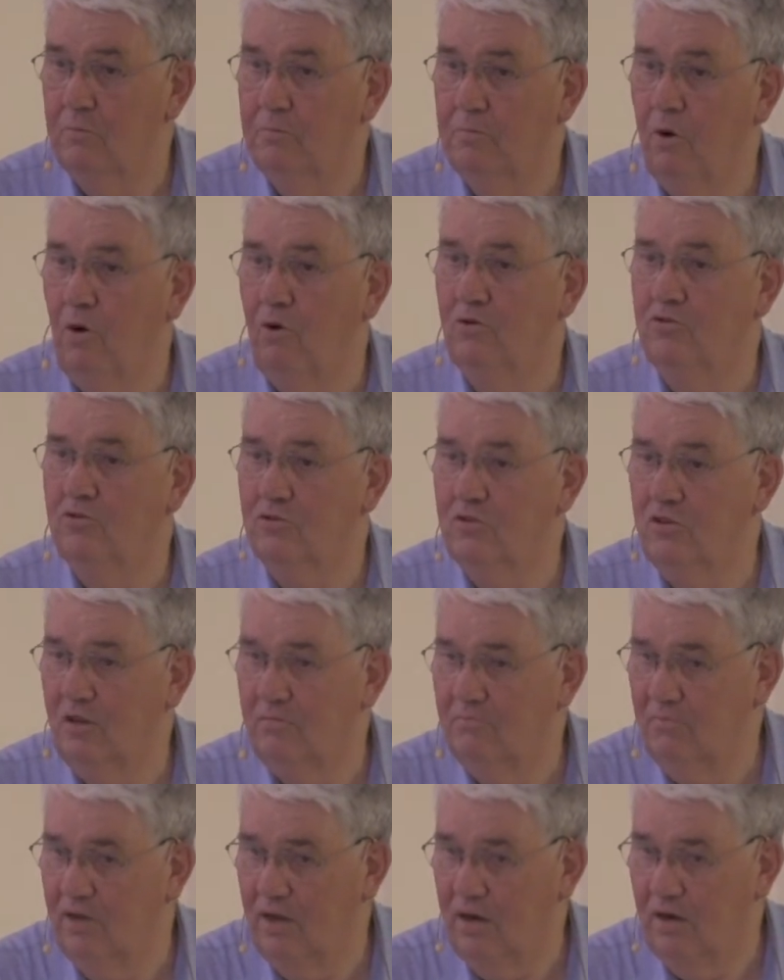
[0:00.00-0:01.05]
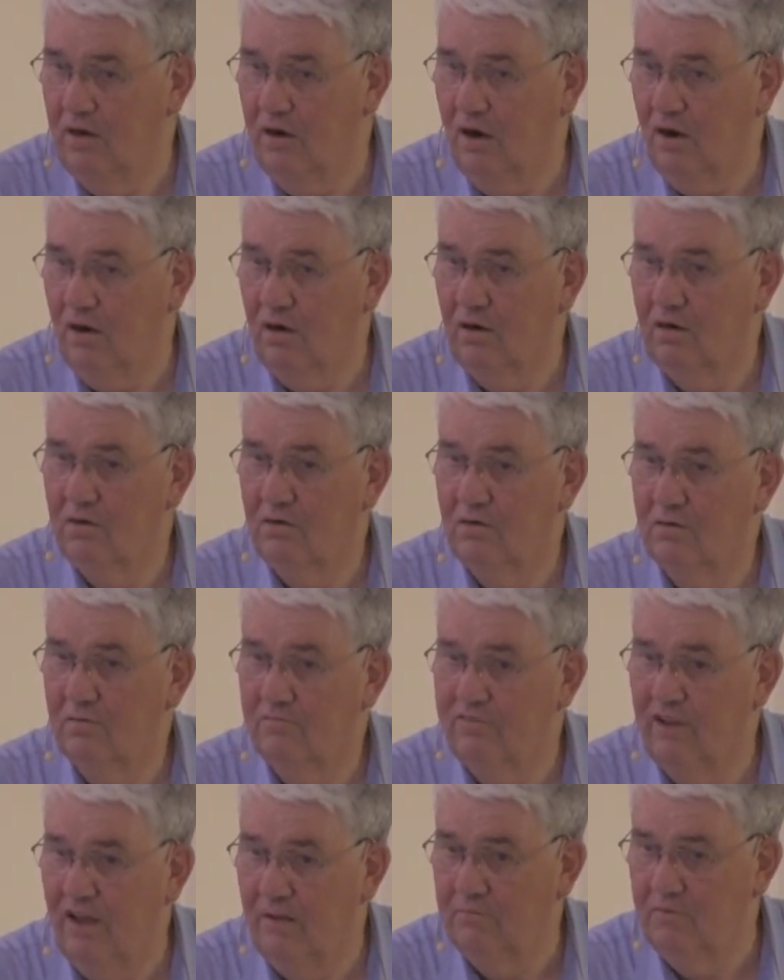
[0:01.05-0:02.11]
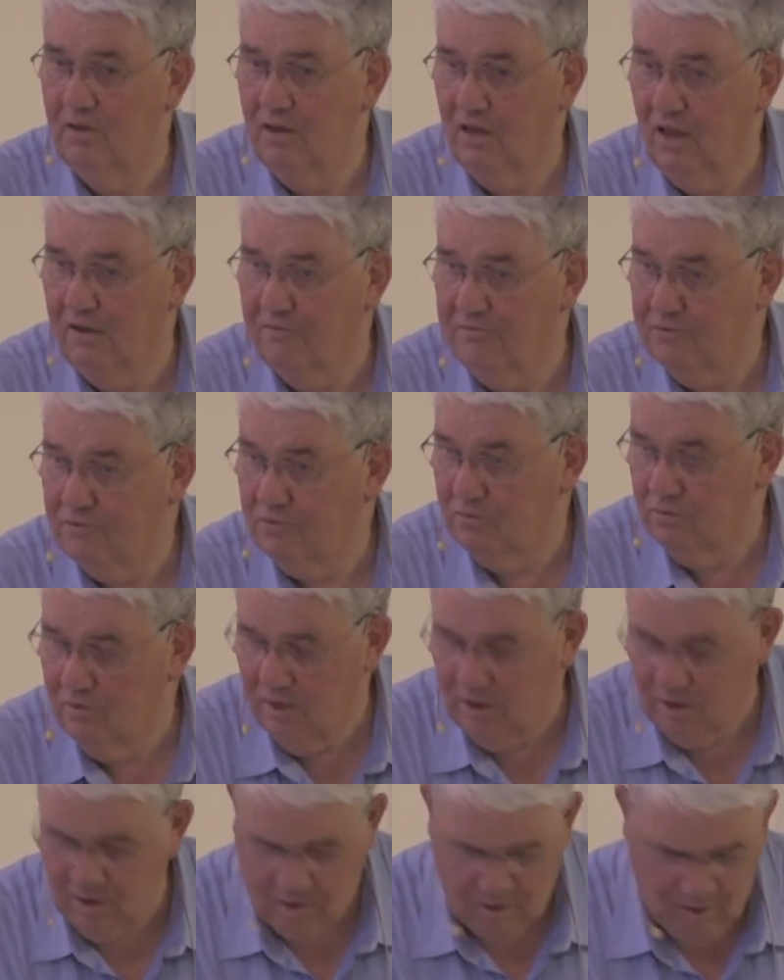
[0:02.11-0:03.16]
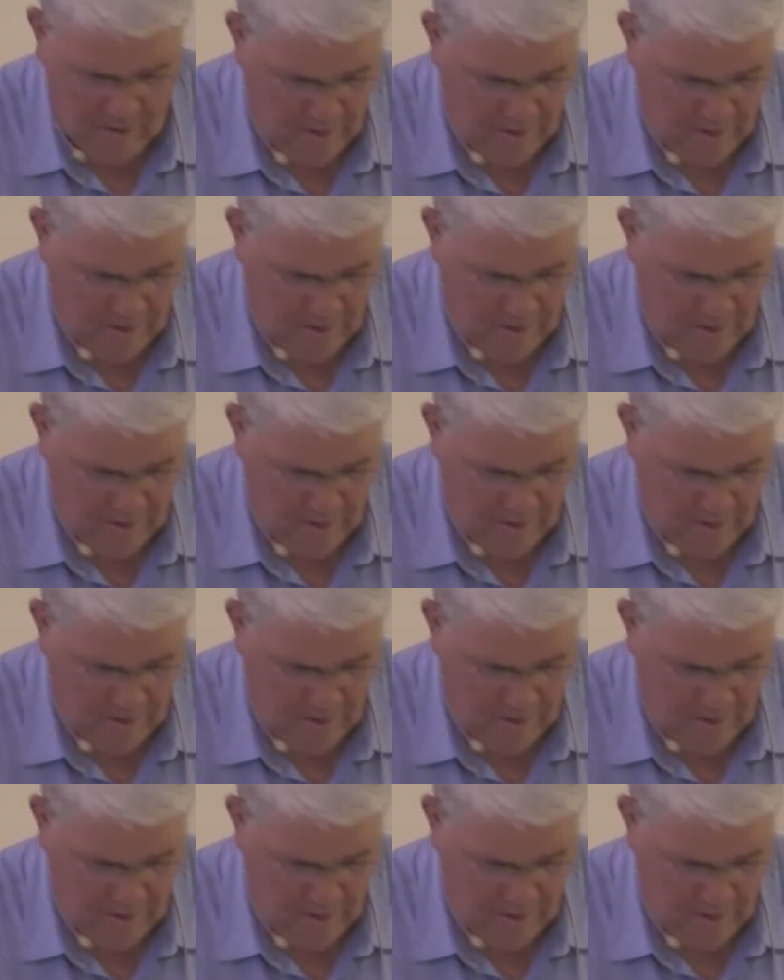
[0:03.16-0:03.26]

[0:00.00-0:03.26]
post them in our family life so that